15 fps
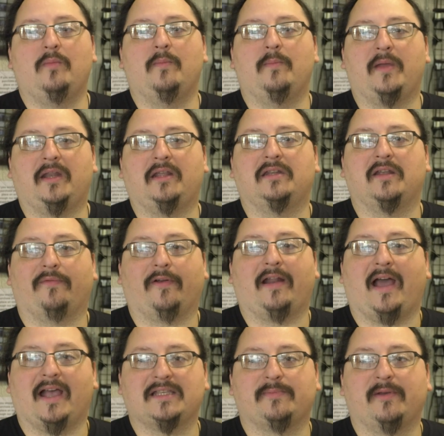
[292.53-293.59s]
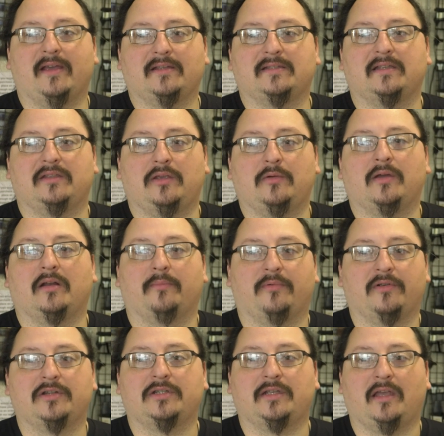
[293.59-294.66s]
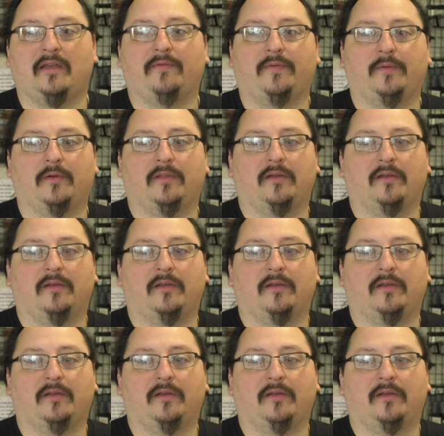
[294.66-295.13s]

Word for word: many different aspects that you can appreciate for